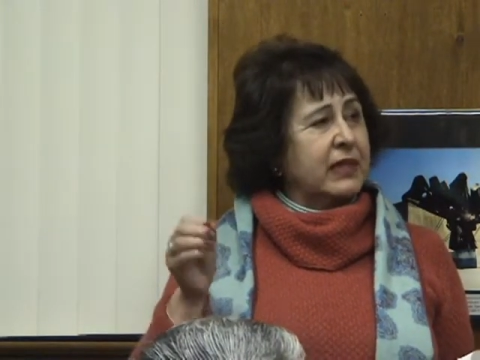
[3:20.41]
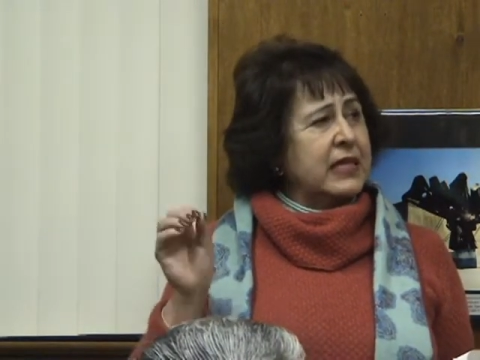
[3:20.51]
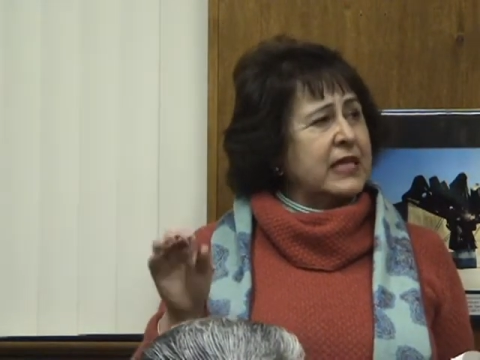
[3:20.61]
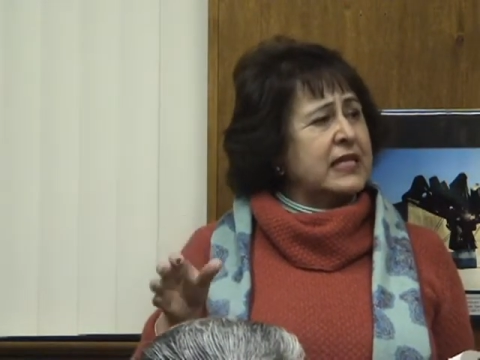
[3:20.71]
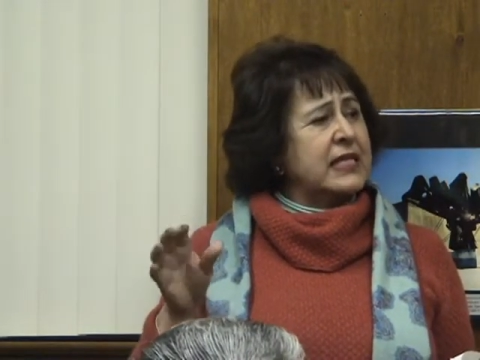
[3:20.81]

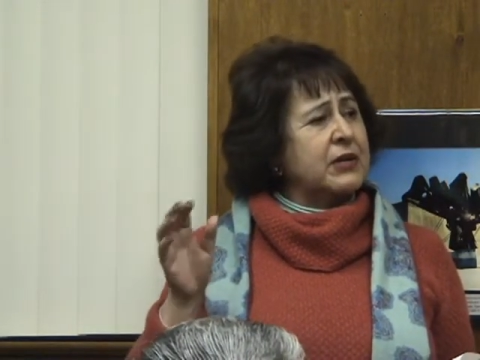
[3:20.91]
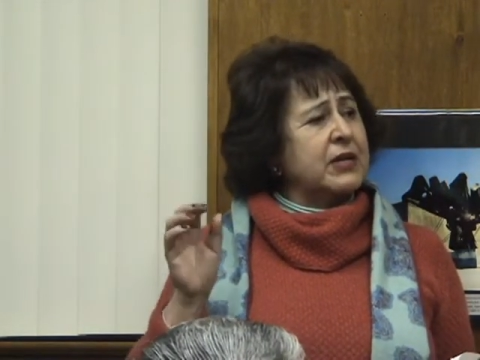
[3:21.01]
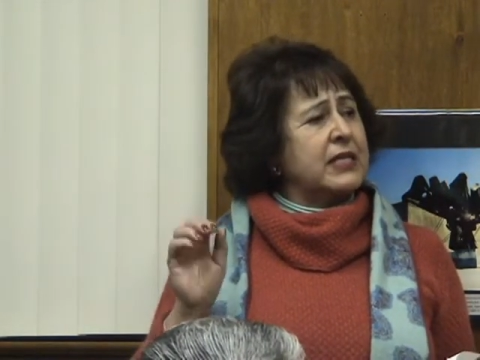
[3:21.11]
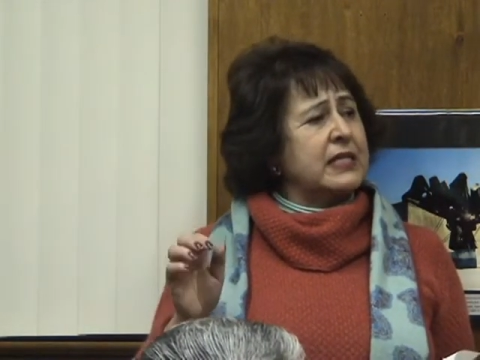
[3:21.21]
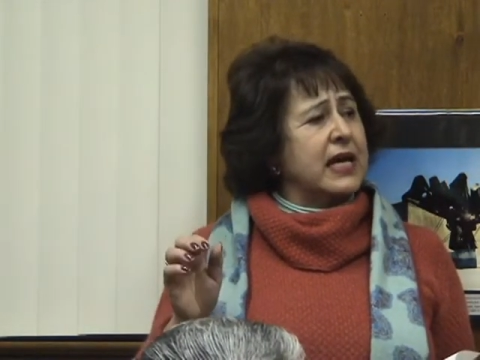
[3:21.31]
the
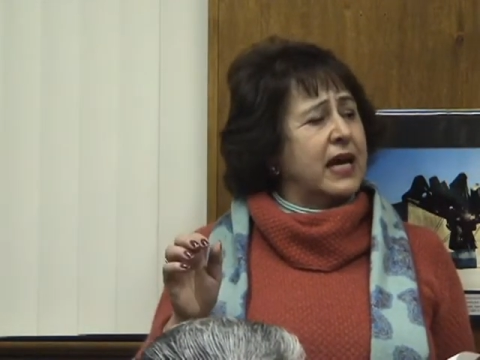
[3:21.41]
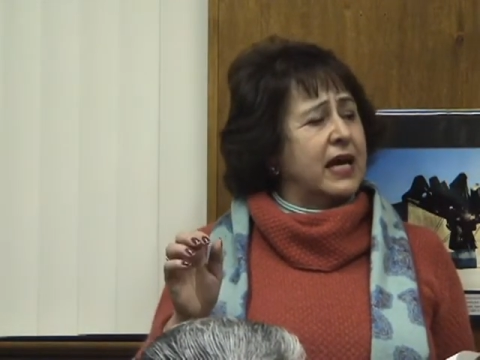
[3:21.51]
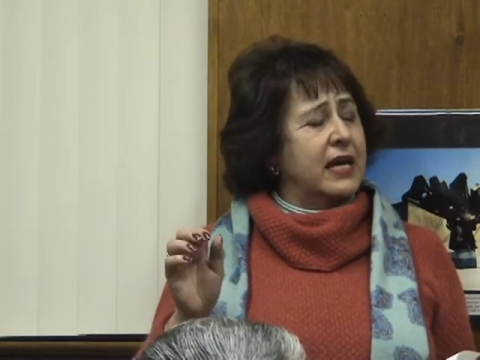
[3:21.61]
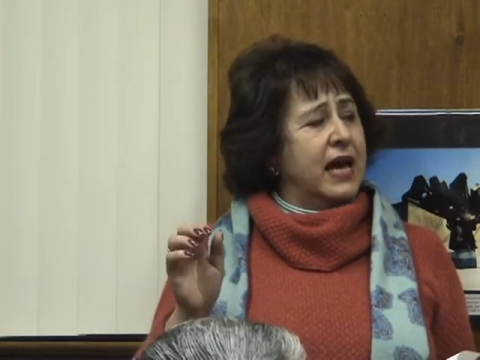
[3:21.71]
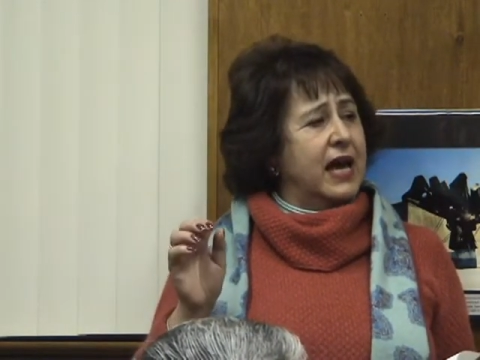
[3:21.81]
Assyrians
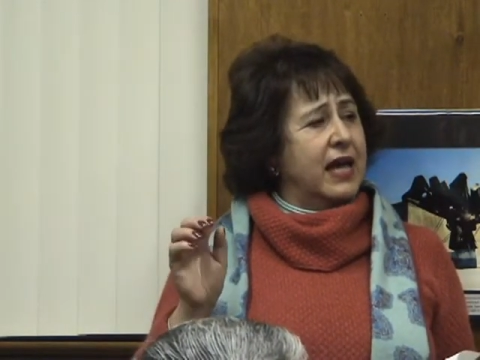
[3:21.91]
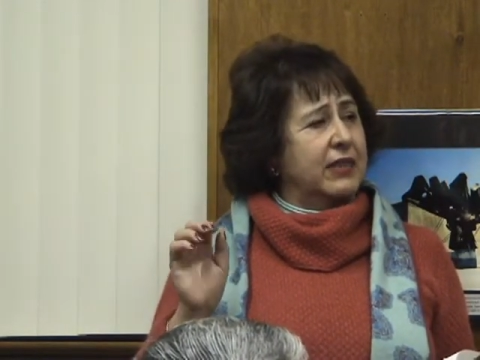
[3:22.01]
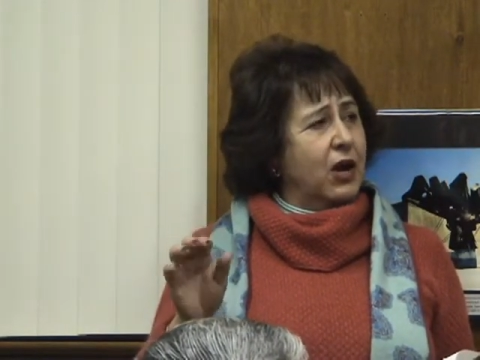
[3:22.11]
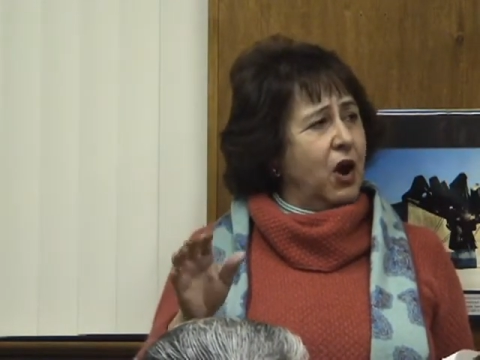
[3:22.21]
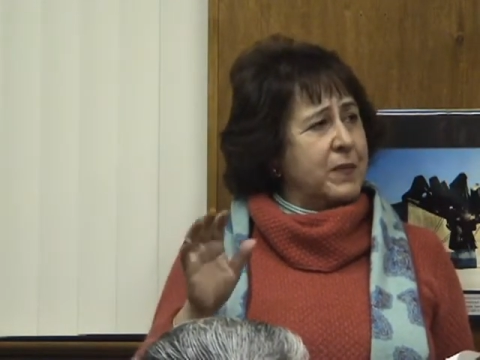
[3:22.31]
and
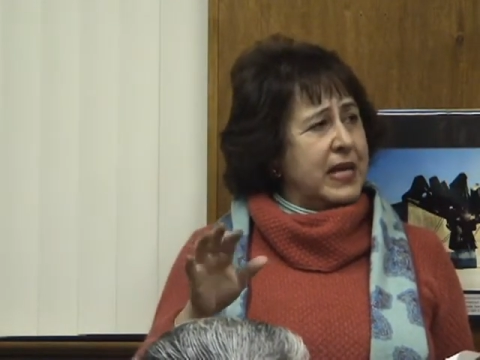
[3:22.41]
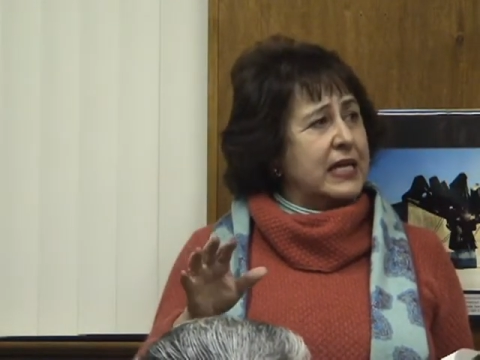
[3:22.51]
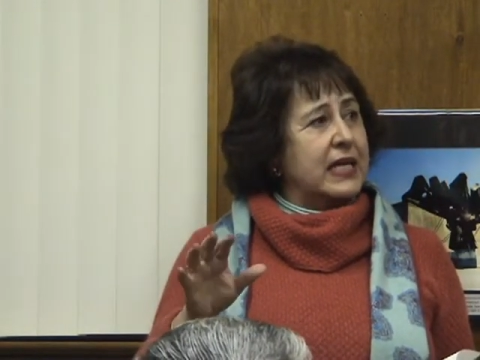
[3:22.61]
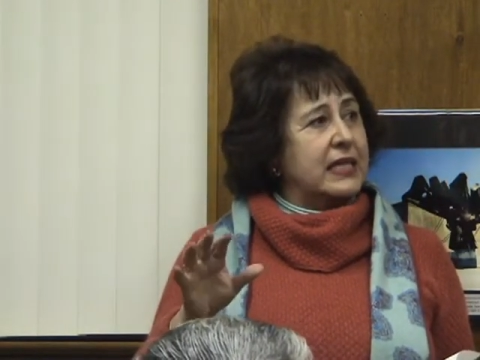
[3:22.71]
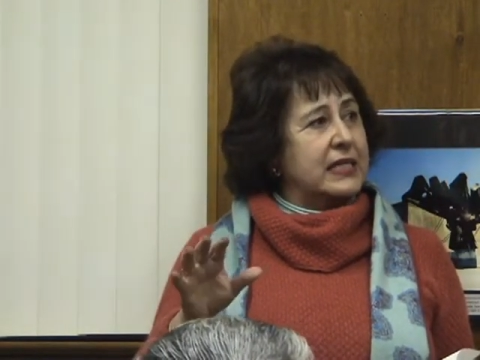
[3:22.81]
the
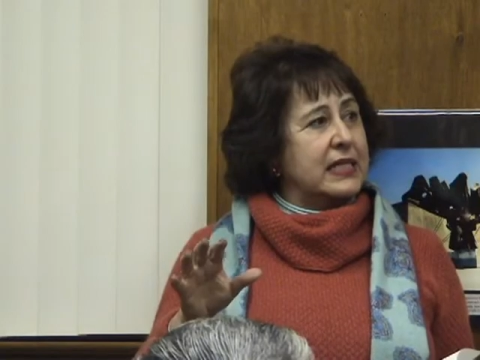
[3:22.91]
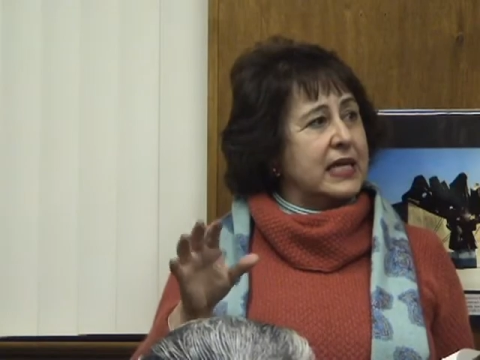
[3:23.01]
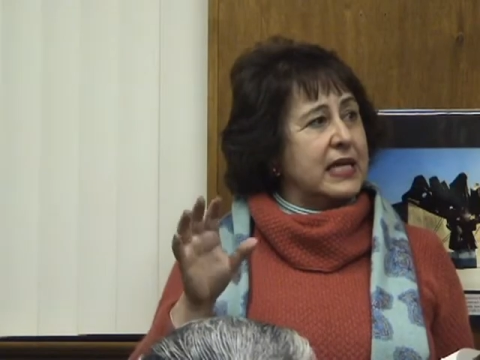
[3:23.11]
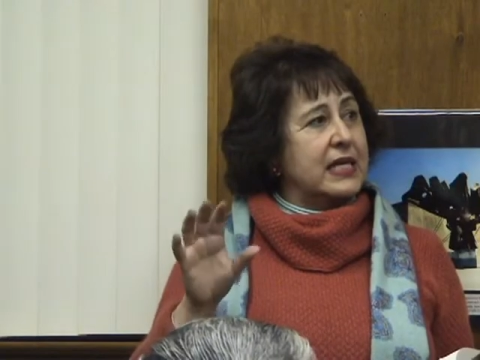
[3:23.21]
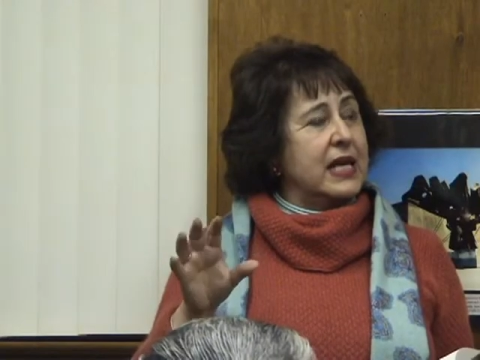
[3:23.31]
Armenians
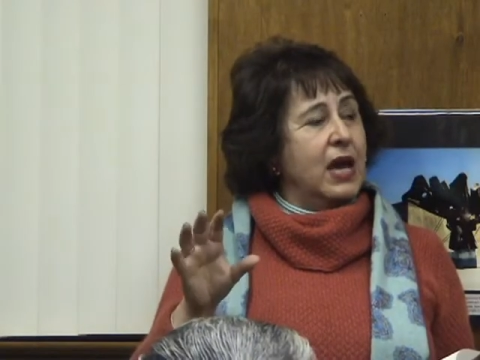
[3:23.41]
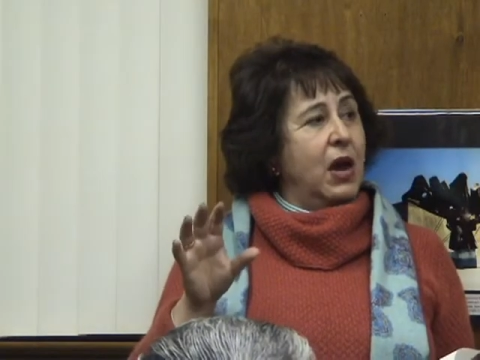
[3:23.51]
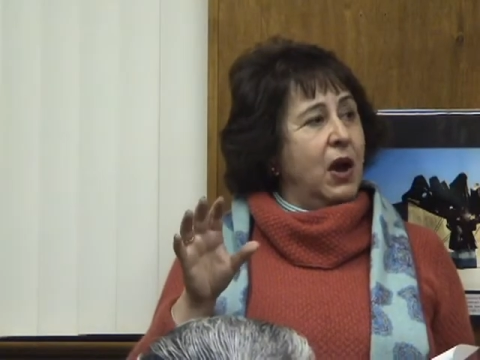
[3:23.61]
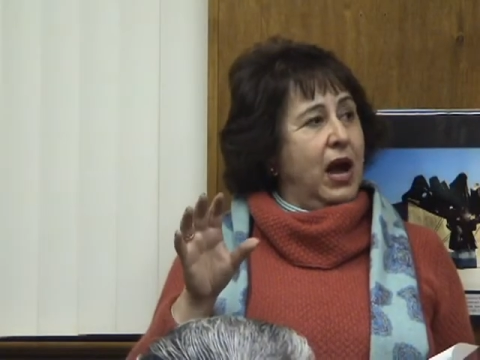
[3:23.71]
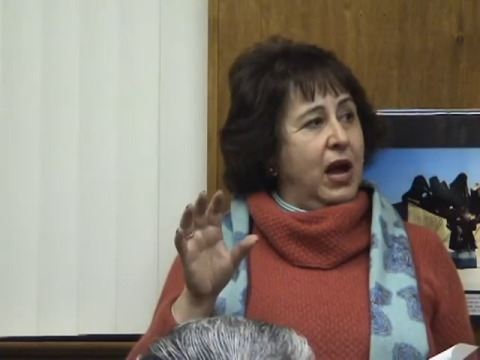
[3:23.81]

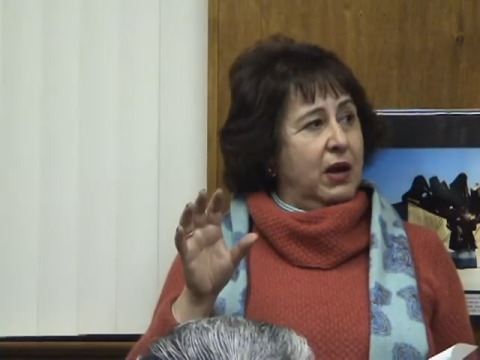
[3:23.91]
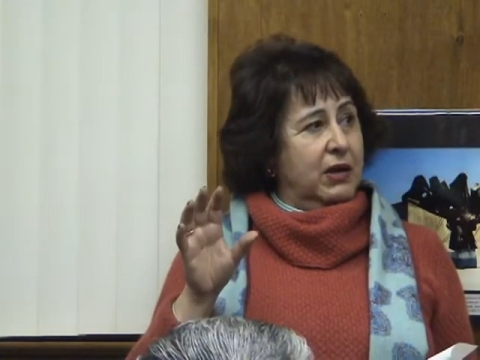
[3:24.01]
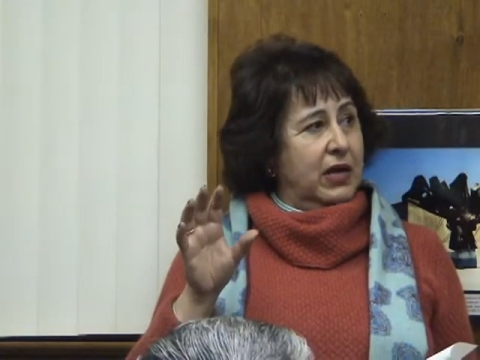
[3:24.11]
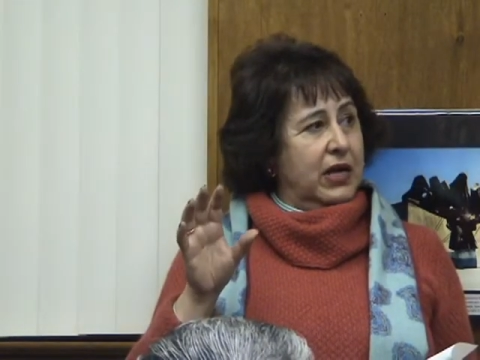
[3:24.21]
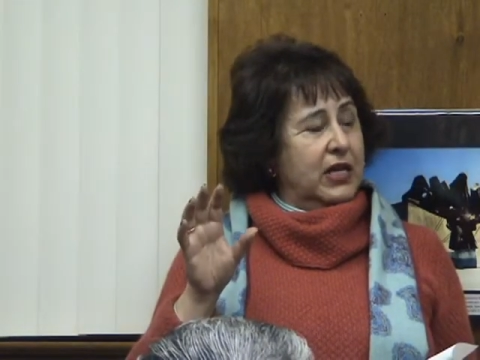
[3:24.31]

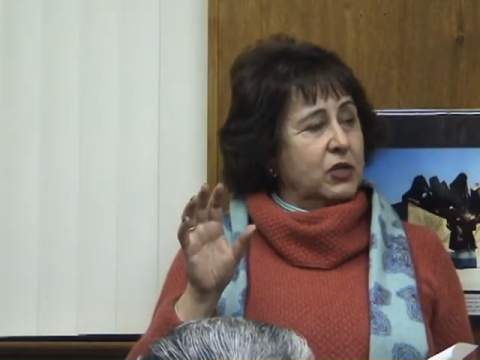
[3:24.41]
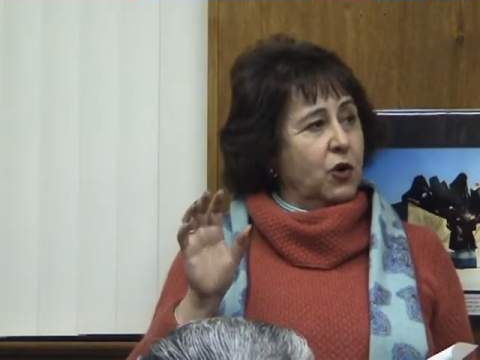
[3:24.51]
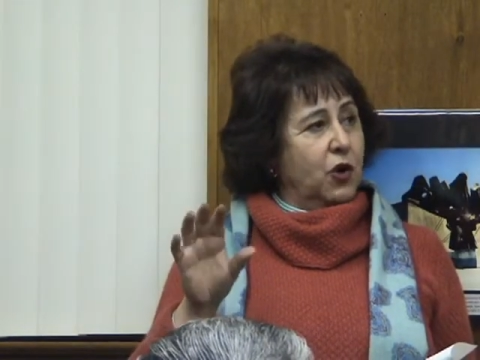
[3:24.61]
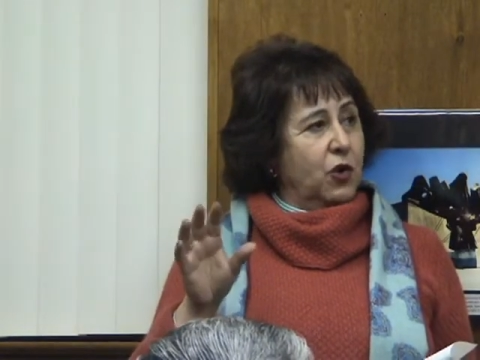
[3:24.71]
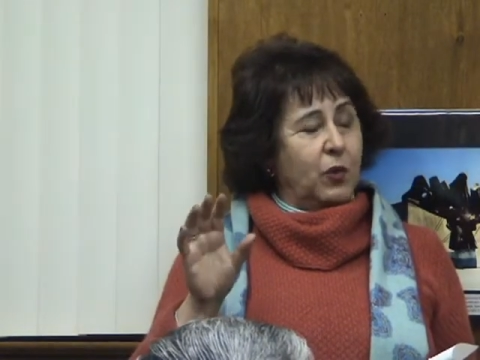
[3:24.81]
in
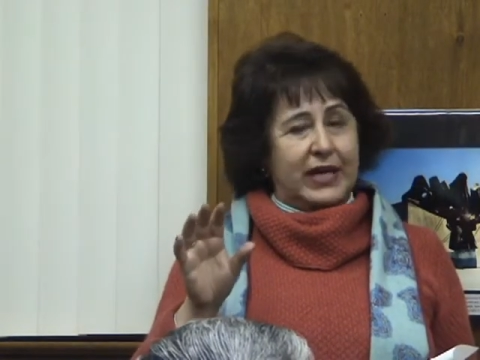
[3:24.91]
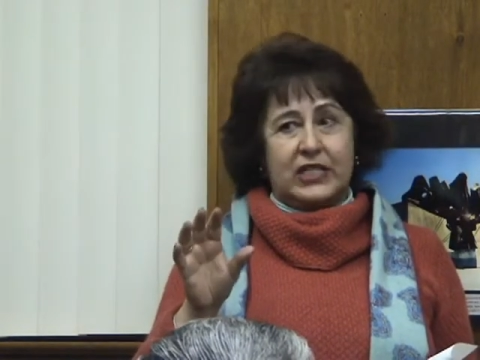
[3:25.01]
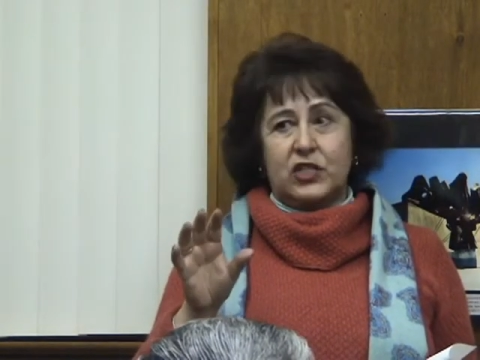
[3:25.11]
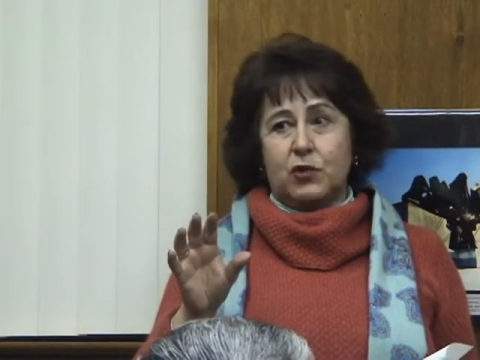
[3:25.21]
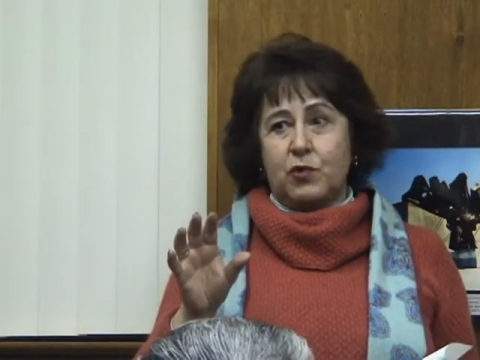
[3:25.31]

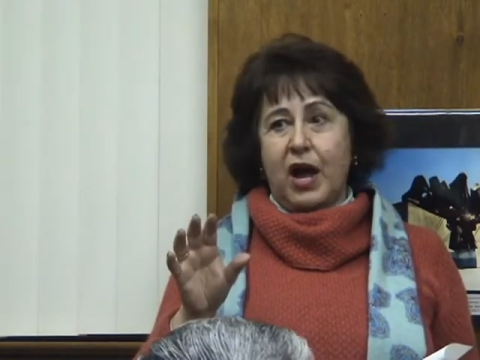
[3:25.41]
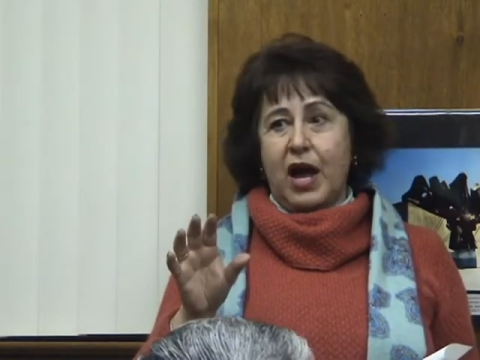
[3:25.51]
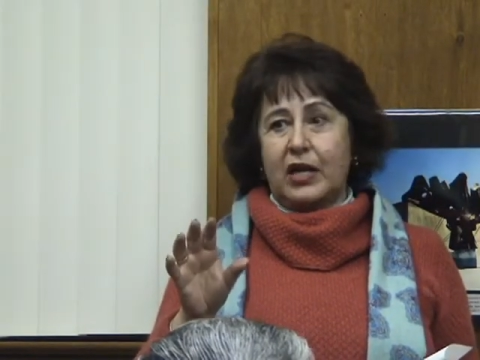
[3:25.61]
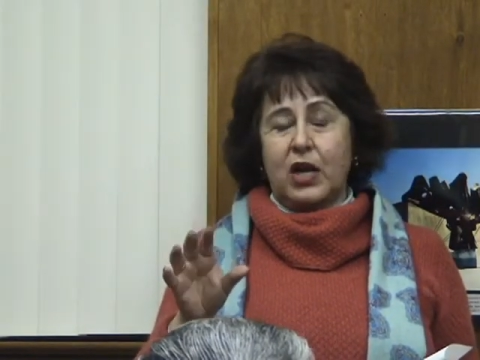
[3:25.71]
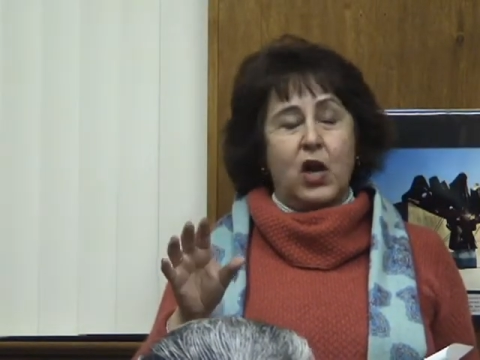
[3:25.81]
northwest Iran,